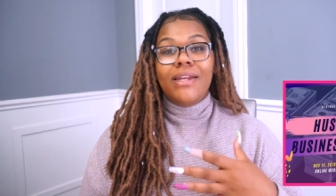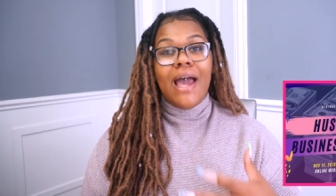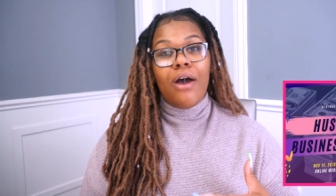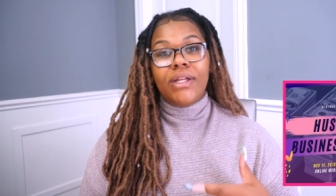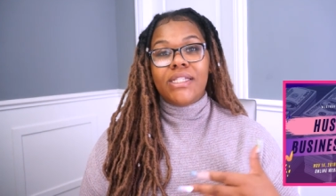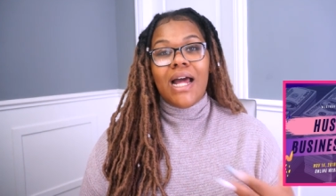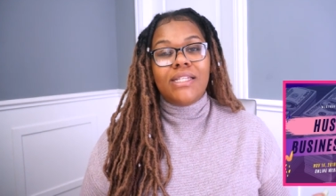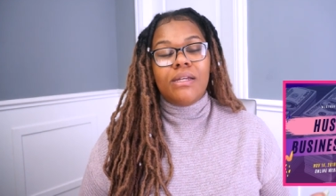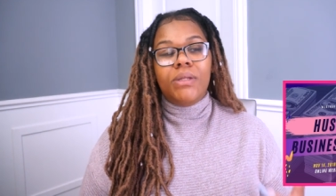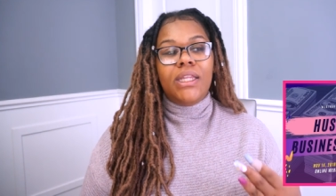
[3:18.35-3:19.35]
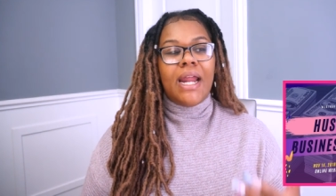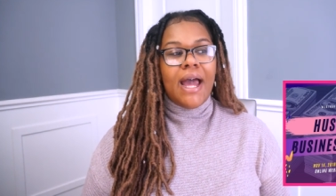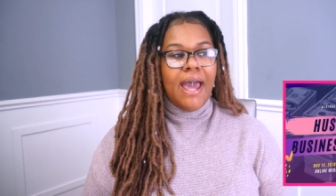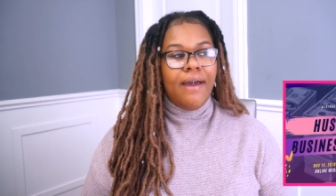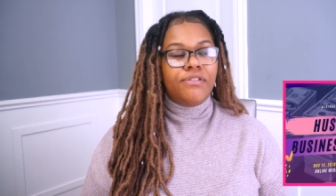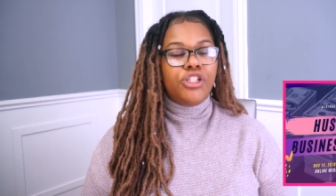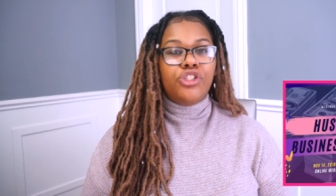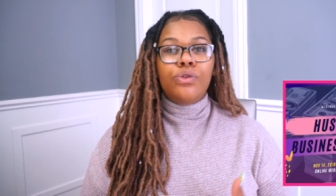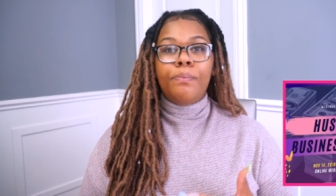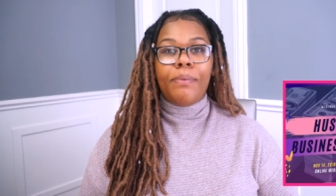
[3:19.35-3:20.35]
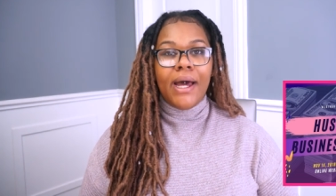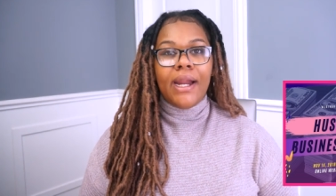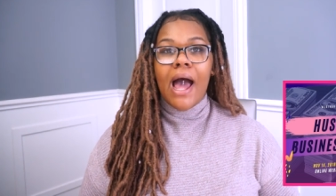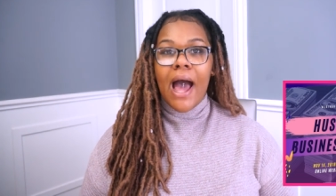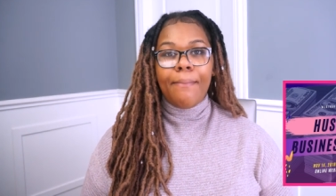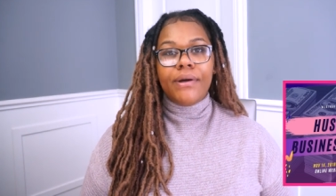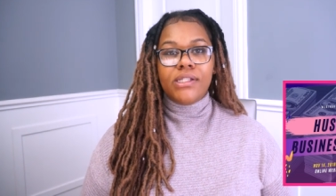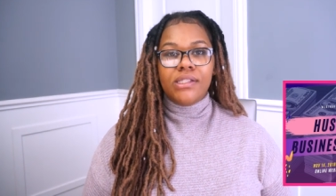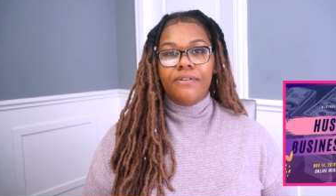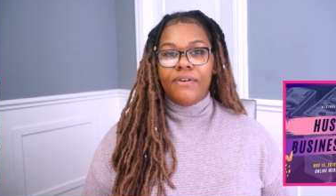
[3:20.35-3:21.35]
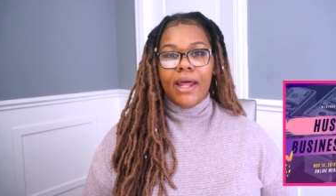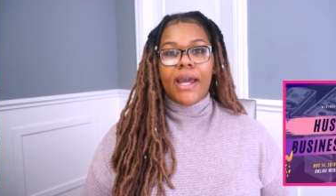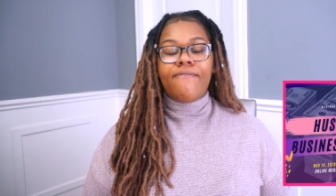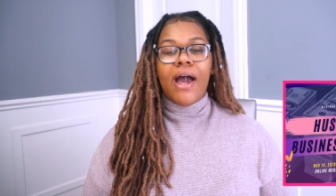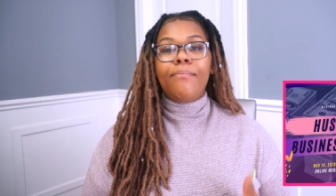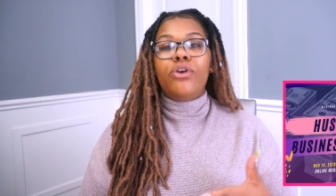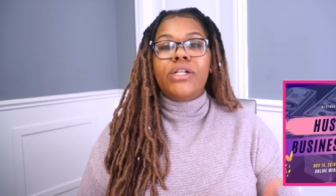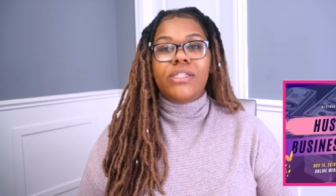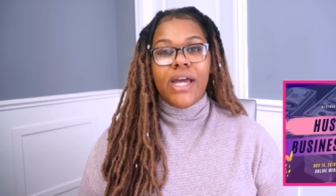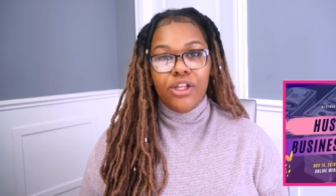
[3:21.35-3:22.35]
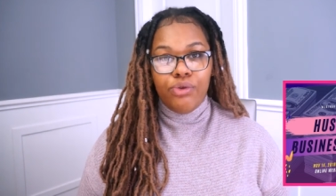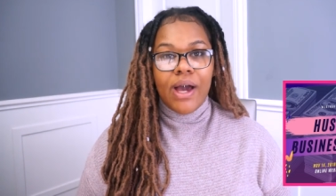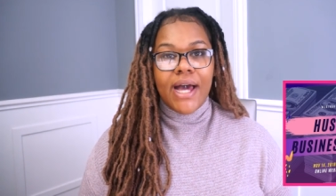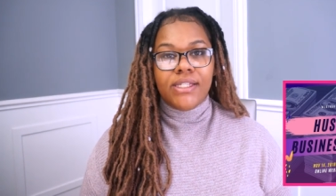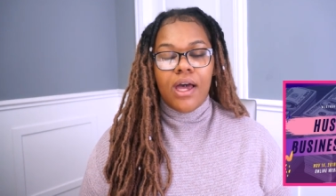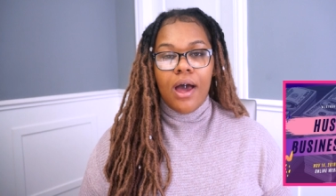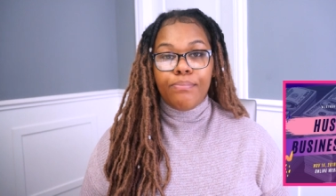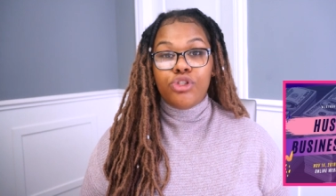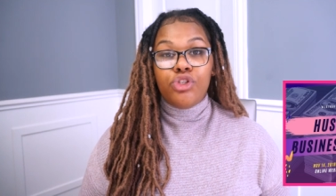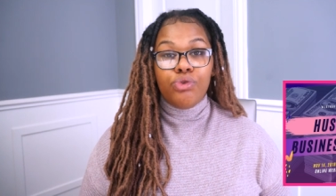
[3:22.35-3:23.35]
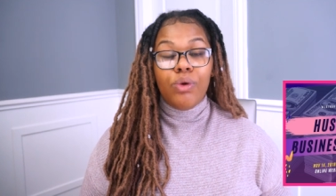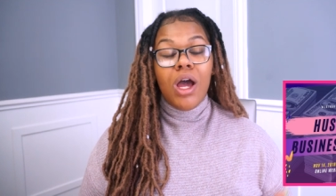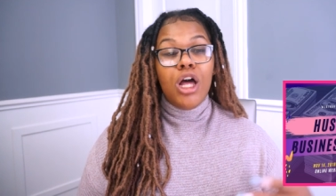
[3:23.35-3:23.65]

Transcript: Now, it's not something that I have to do, but I personally feel like if I'm gonna set you guys up to